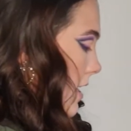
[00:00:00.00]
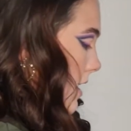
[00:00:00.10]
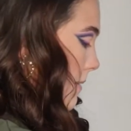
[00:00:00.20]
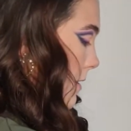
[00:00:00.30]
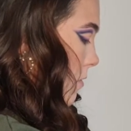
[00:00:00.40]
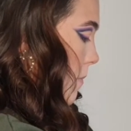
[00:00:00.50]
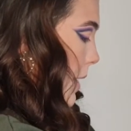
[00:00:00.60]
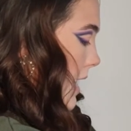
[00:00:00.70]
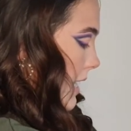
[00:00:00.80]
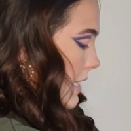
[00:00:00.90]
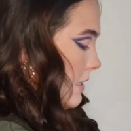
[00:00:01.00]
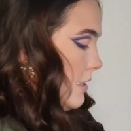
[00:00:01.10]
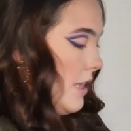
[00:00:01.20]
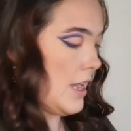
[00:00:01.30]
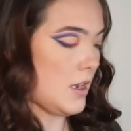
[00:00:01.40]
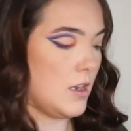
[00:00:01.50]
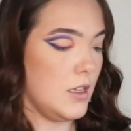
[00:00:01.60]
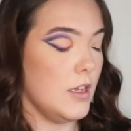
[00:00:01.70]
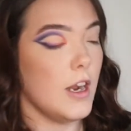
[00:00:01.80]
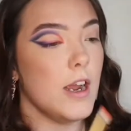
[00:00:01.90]
and I'm gonna go back into that
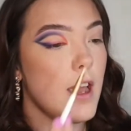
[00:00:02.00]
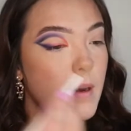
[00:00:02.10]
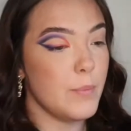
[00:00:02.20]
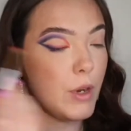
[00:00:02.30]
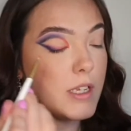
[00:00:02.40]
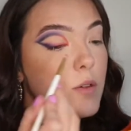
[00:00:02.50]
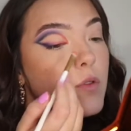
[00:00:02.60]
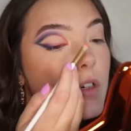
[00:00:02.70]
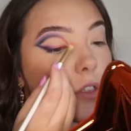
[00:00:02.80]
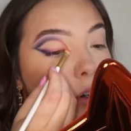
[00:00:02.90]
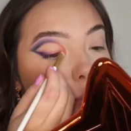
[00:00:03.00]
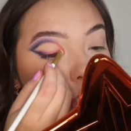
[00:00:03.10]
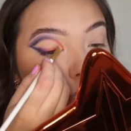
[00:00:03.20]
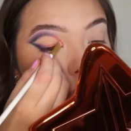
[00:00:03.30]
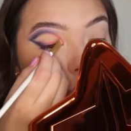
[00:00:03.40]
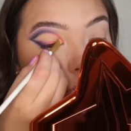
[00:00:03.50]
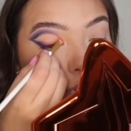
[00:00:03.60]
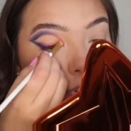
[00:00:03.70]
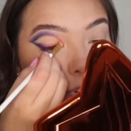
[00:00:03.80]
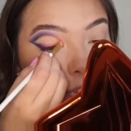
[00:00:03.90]
color and press it over top just to try
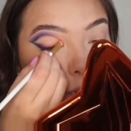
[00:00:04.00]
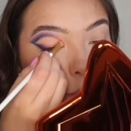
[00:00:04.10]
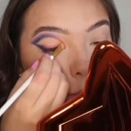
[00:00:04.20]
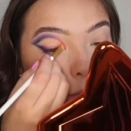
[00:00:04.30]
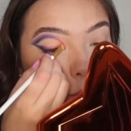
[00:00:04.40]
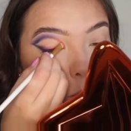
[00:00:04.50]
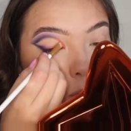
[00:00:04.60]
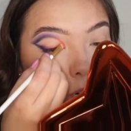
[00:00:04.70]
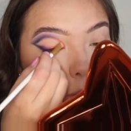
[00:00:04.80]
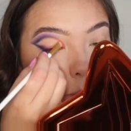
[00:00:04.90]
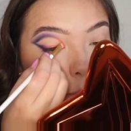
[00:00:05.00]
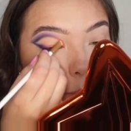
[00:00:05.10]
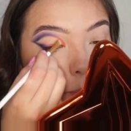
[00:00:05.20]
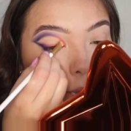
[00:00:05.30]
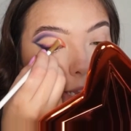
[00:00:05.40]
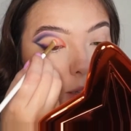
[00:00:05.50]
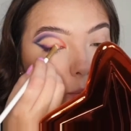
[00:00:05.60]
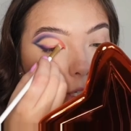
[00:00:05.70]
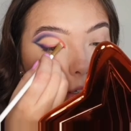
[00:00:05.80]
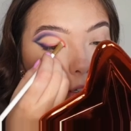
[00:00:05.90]
and get a wee bit more
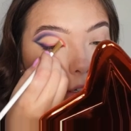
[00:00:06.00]
pigment.